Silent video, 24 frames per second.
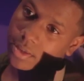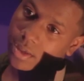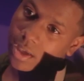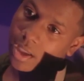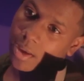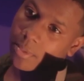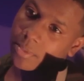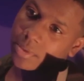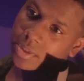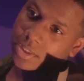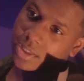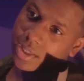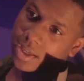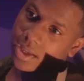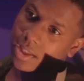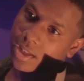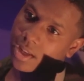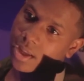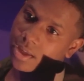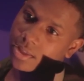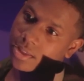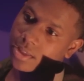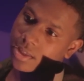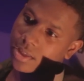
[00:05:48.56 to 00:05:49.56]
I'ma say it
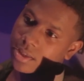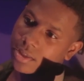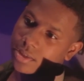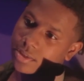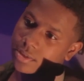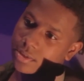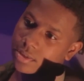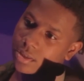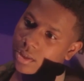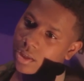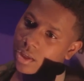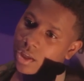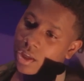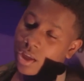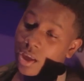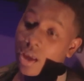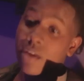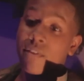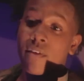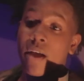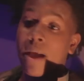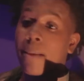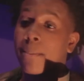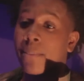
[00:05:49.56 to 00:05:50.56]
like this.
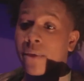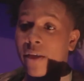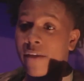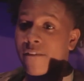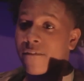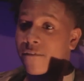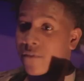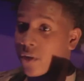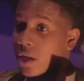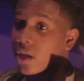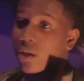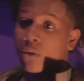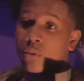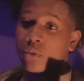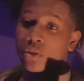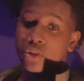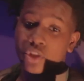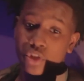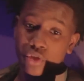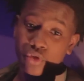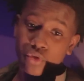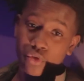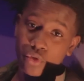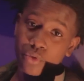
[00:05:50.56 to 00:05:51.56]
If I been fucking
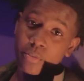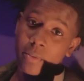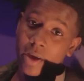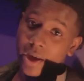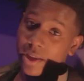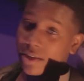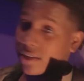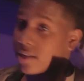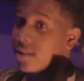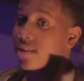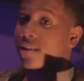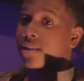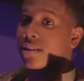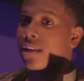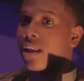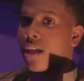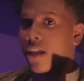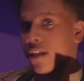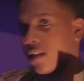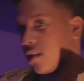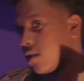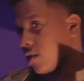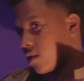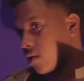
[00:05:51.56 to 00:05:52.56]
with you, you my nigga,
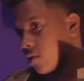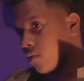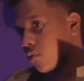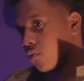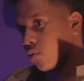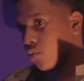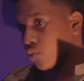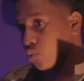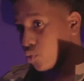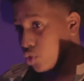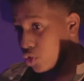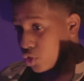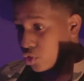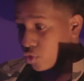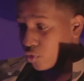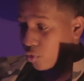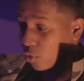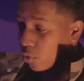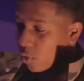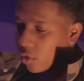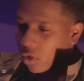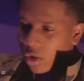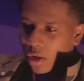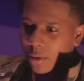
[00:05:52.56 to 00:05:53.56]
like, we
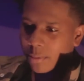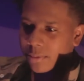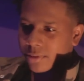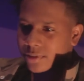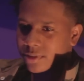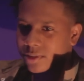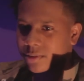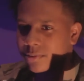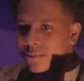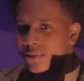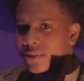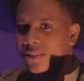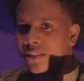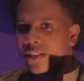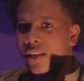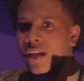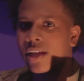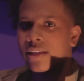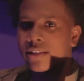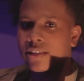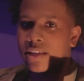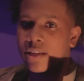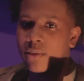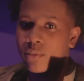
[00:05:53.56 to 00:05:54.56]
grew up or some shit
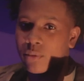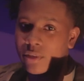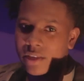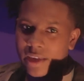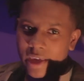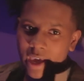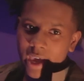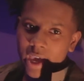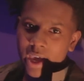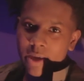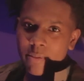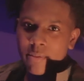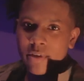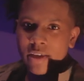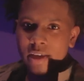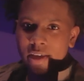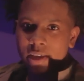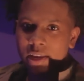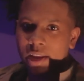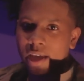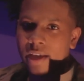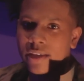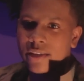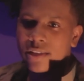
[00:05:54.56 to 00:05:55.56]
like that, we came
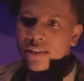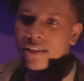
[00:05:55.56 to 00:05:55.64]
in like